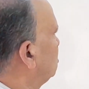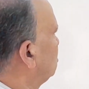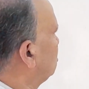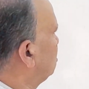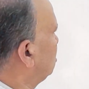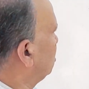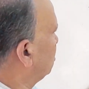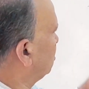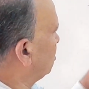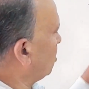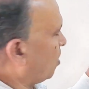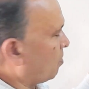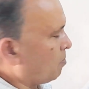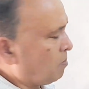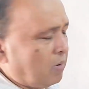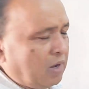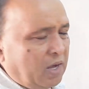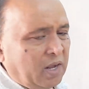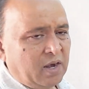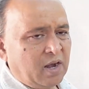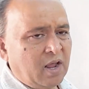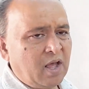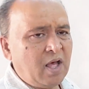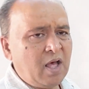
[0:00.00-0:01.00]
The
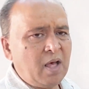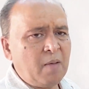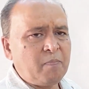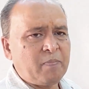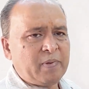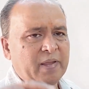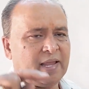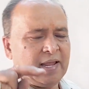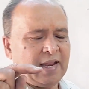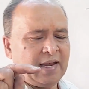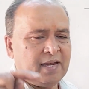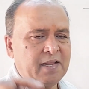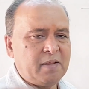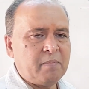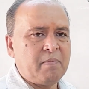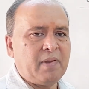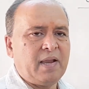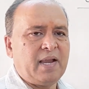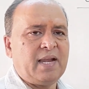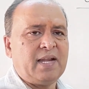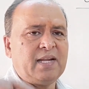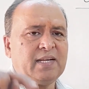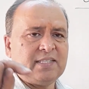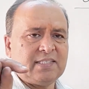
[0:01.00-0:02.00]
number of
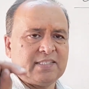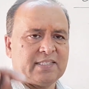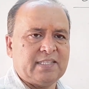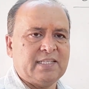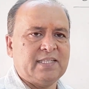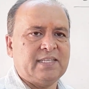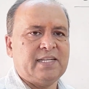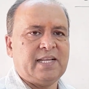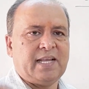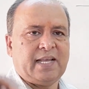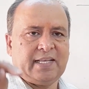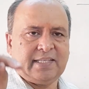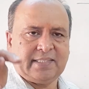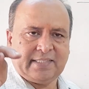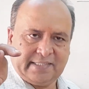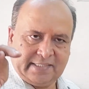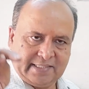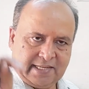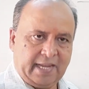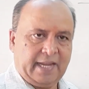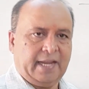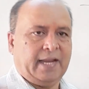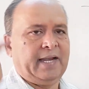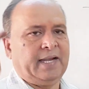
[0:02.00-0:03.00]
elements in a
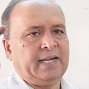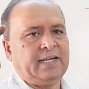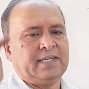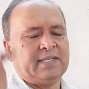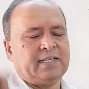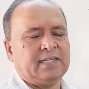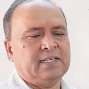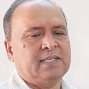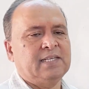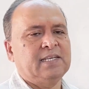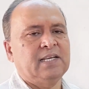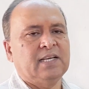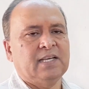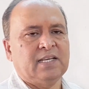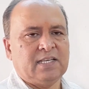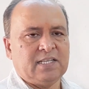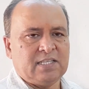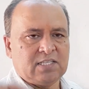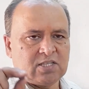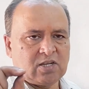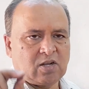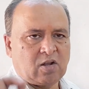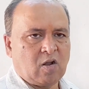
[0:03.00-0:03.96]
set is